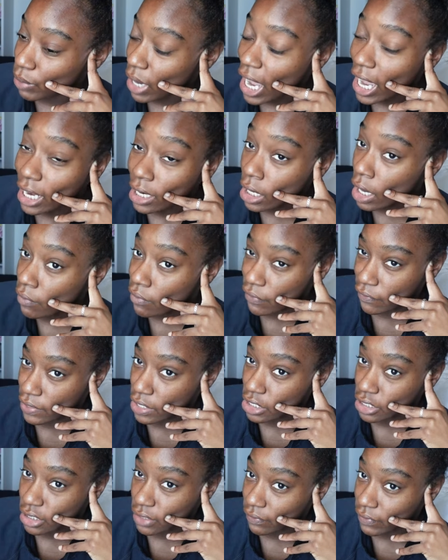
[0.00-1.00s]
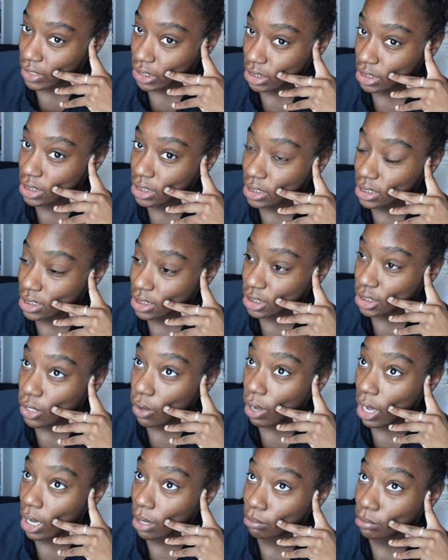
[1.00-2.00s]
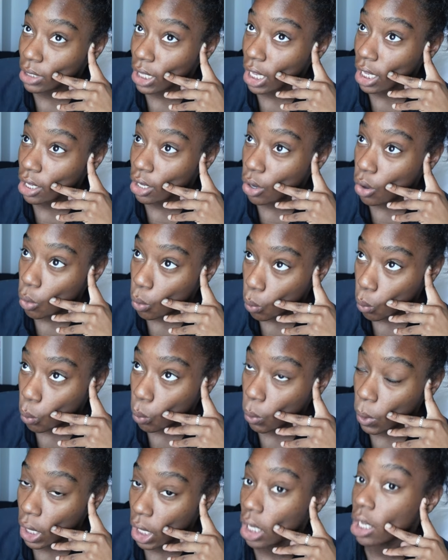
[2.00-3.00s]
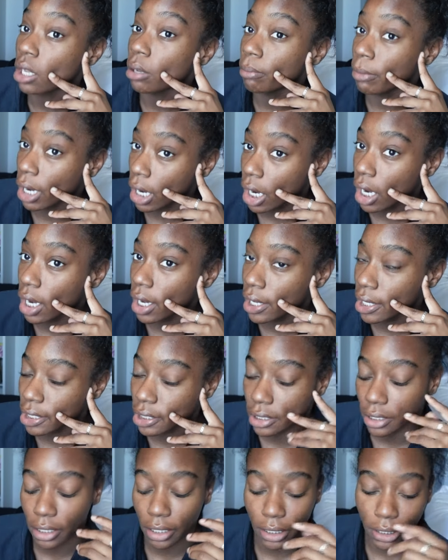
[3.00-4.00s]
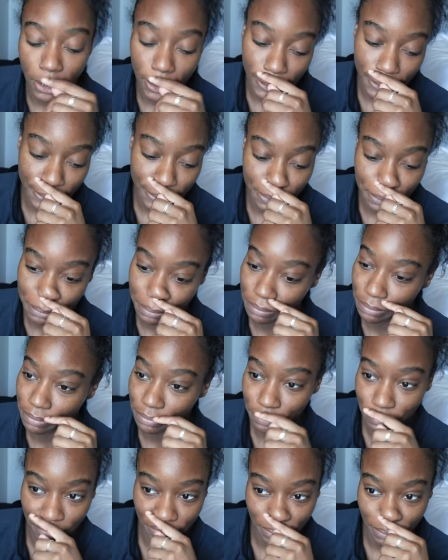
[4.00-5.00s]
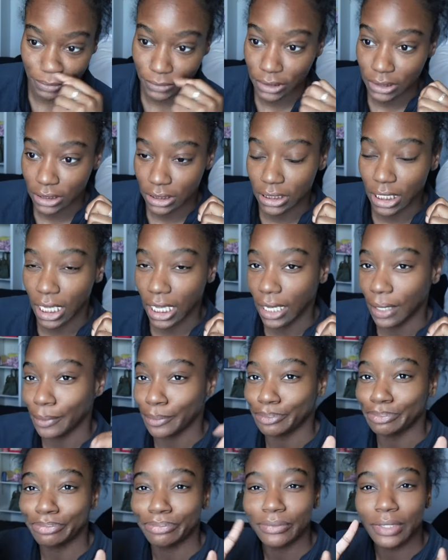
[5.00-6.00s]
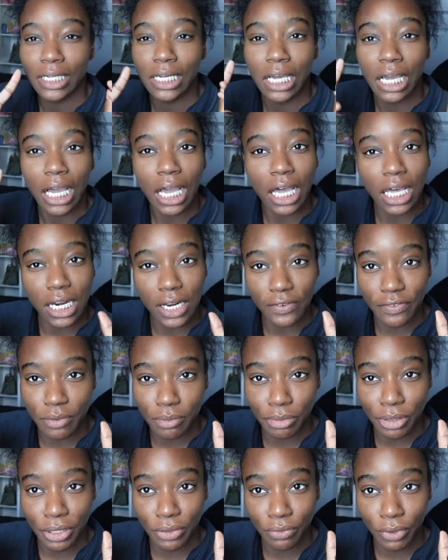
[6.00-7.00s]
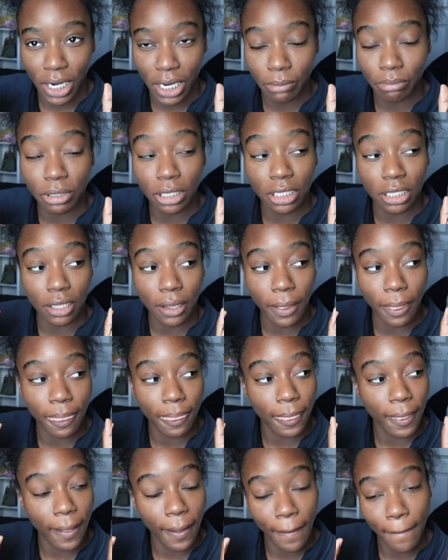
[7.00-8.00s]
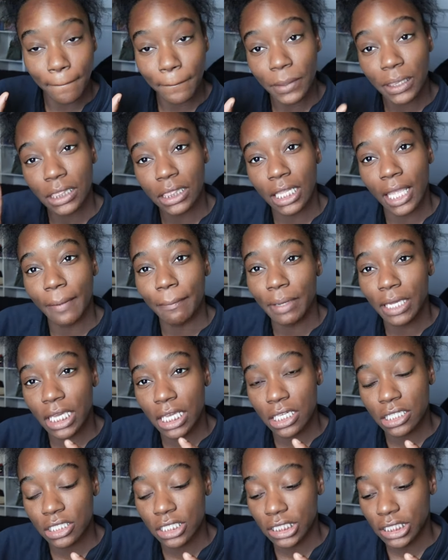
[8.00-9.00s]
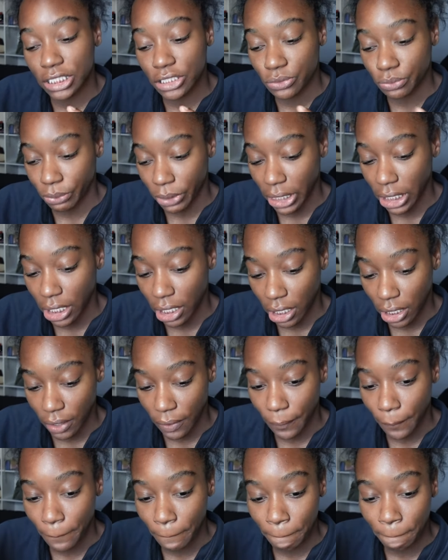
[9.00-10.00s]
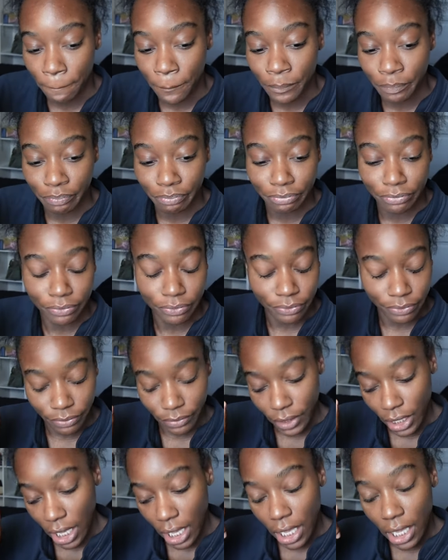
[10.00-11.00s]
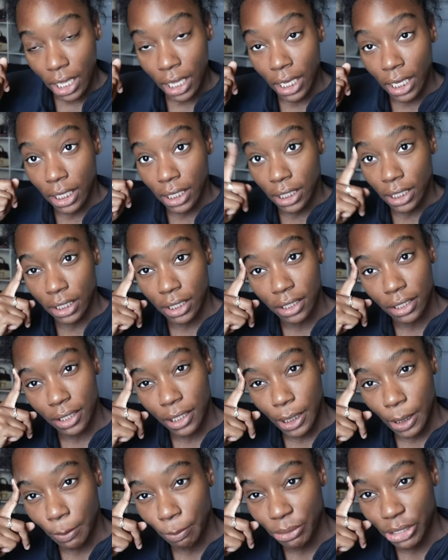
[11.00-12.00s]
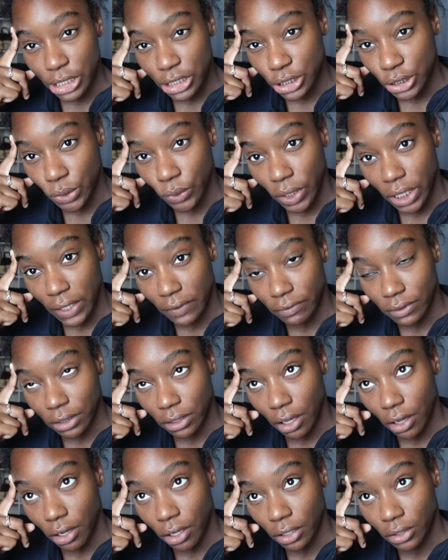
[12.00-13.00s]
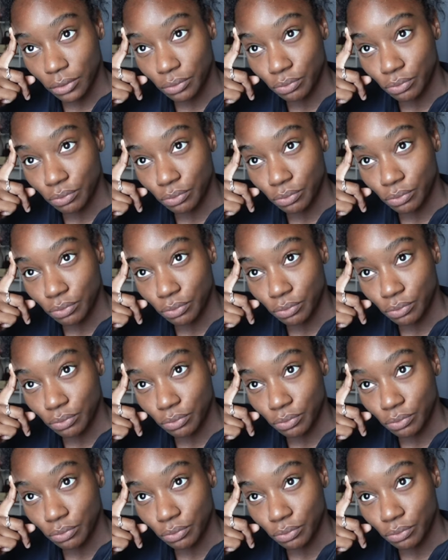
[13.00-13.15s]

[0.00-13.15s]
I never finished the first season, so I'm like way behind. Um, so yeah, enough of me rambling. Let me get into this reading and be a student of the law.